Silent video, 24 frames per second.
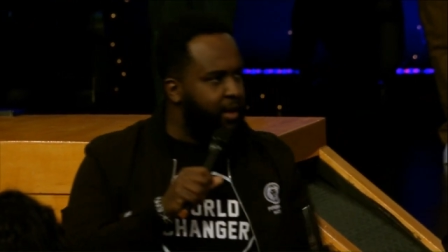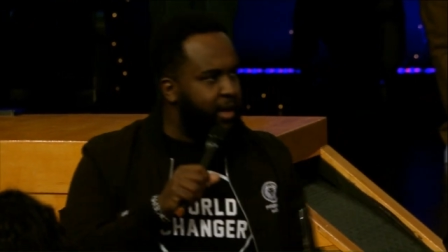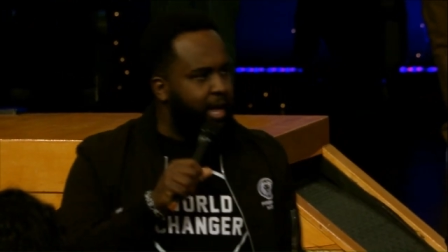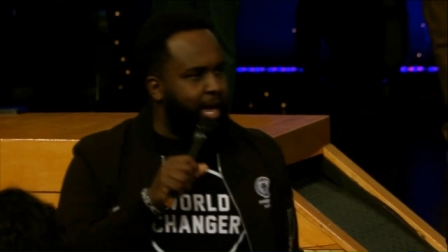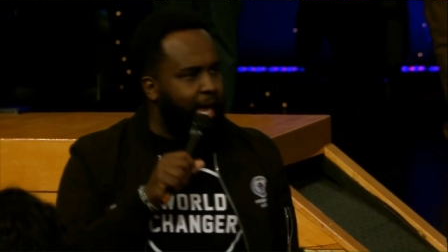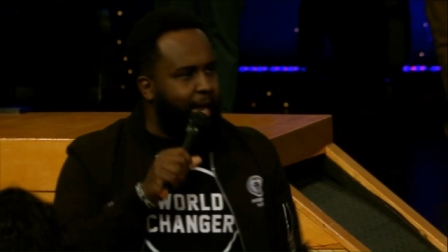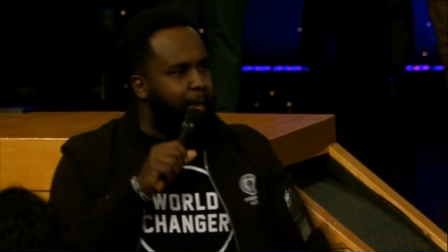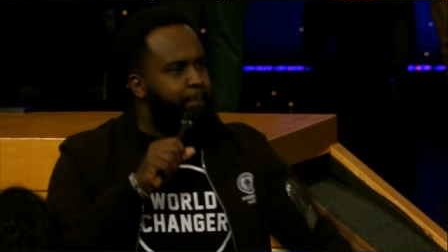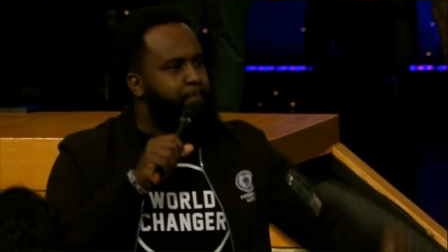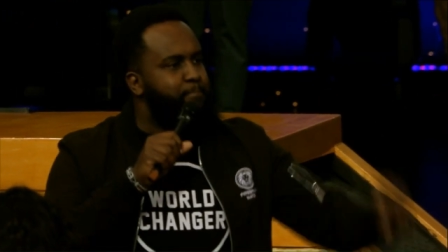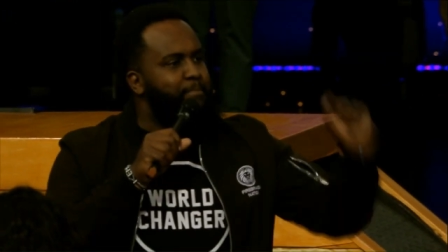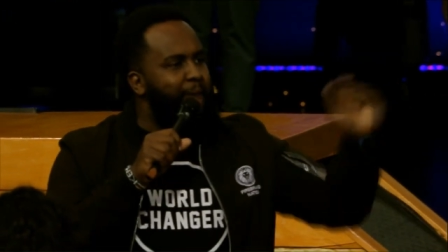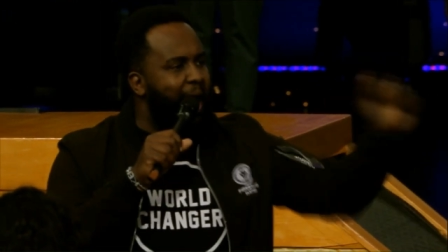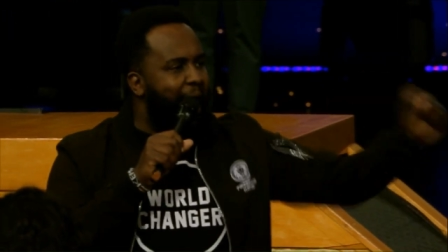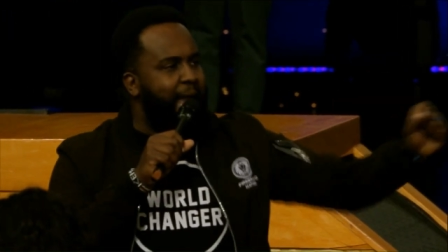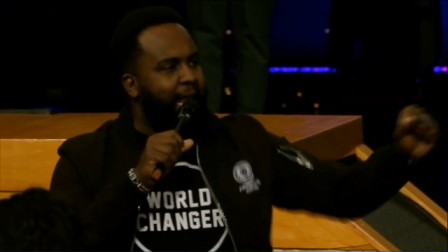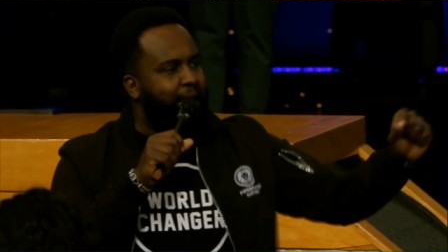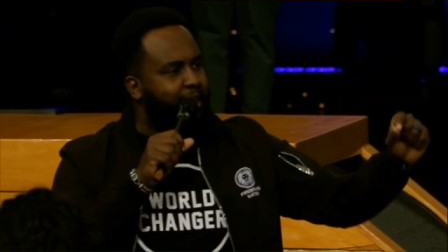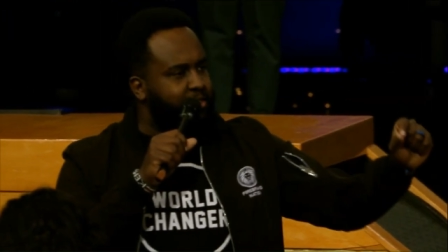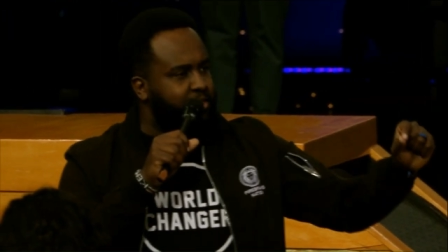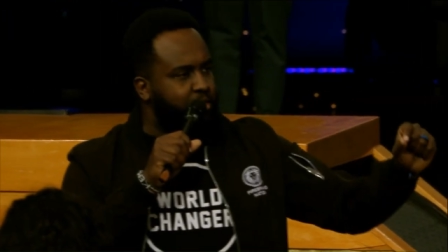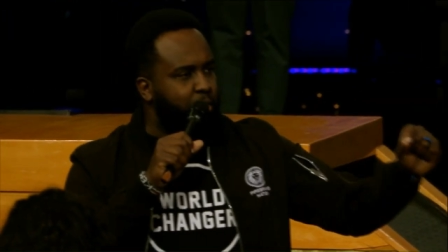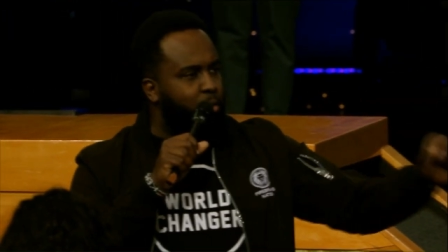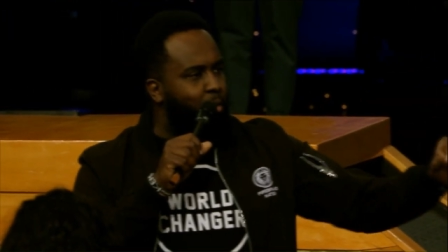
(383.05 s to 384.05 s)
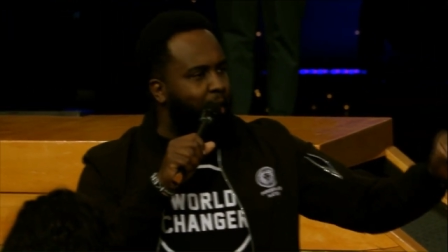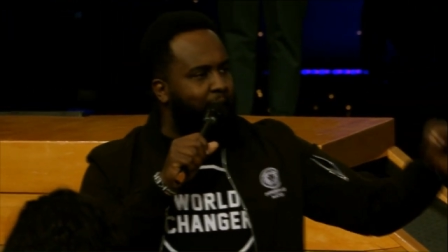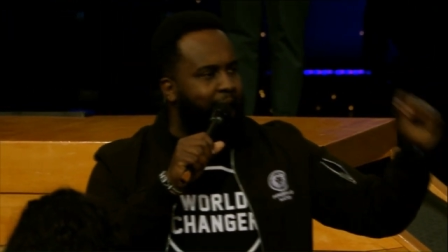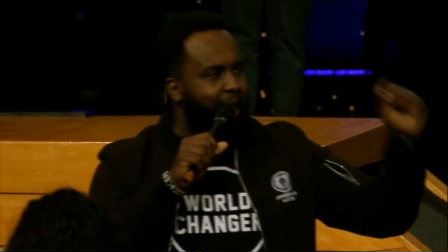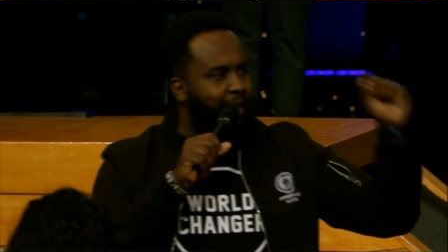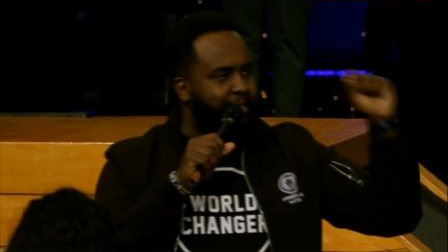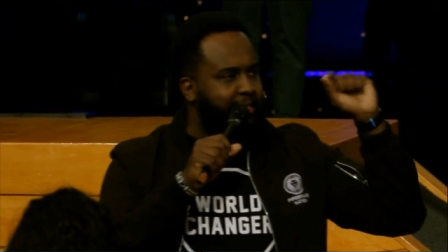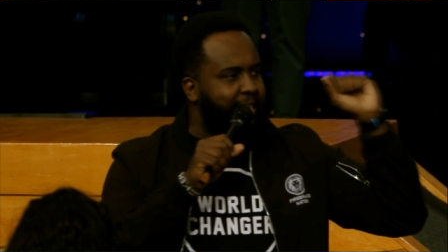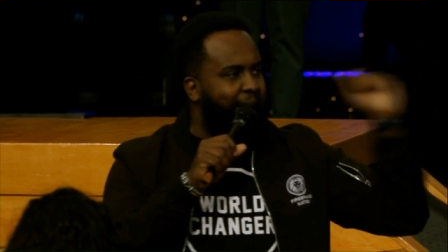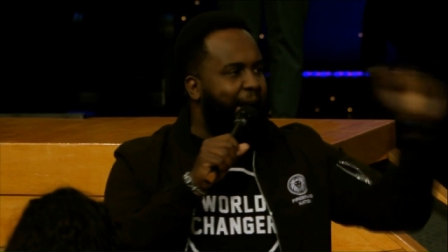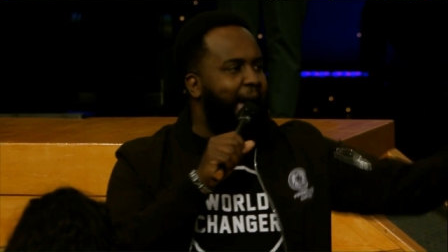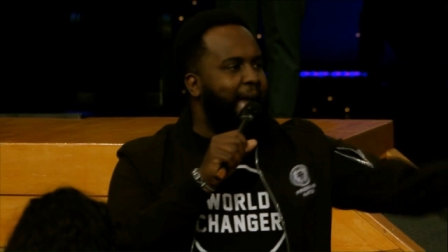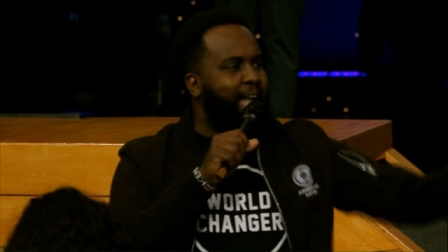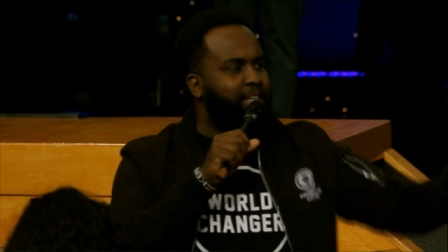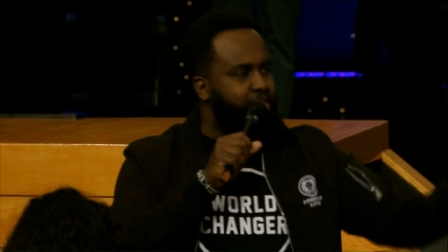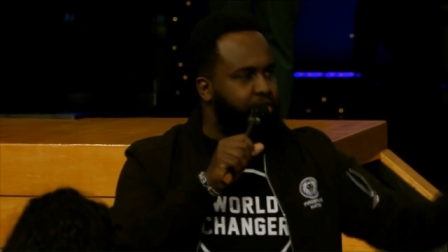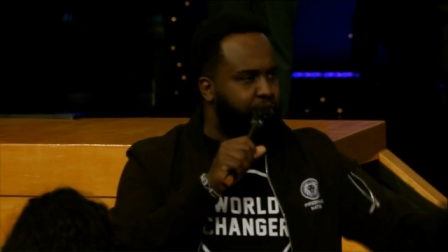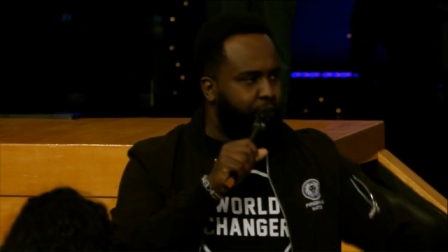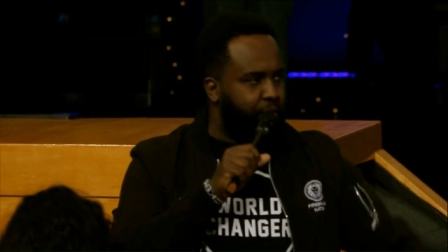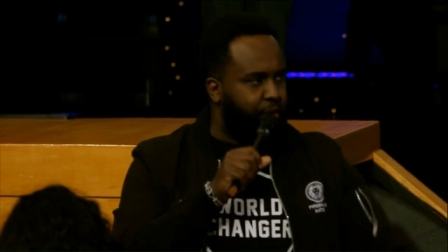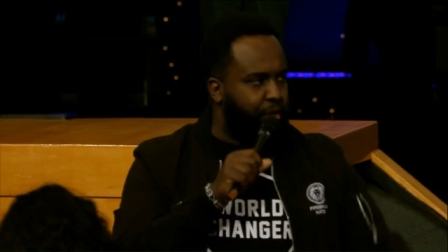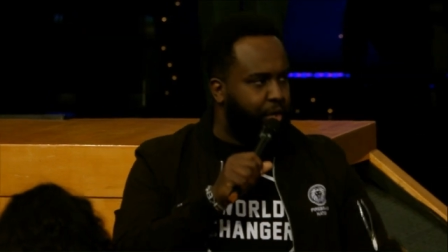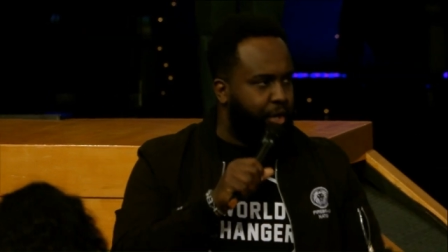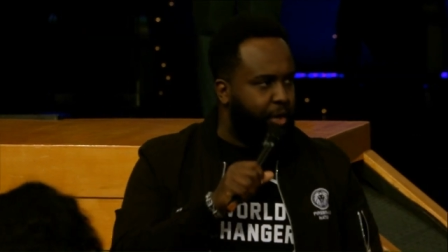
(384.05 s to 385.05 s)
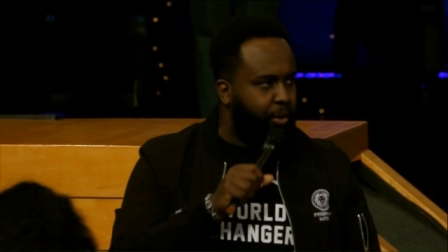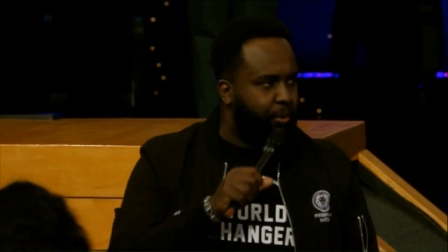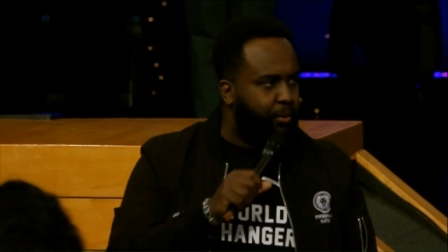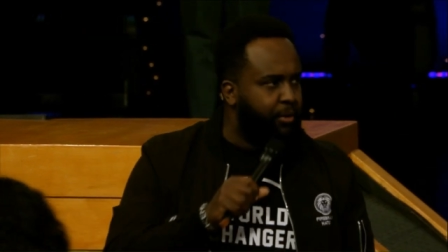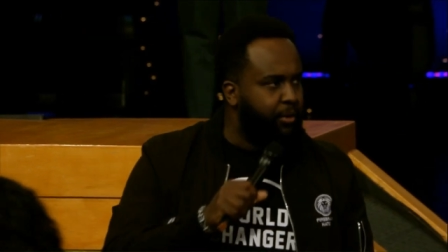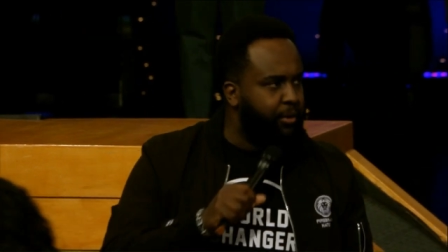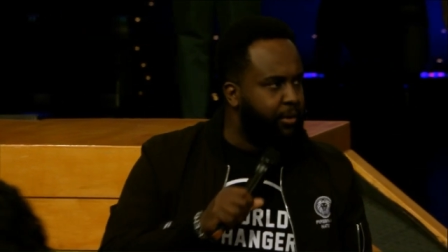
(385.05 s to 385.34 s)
It matters who lays hands on you.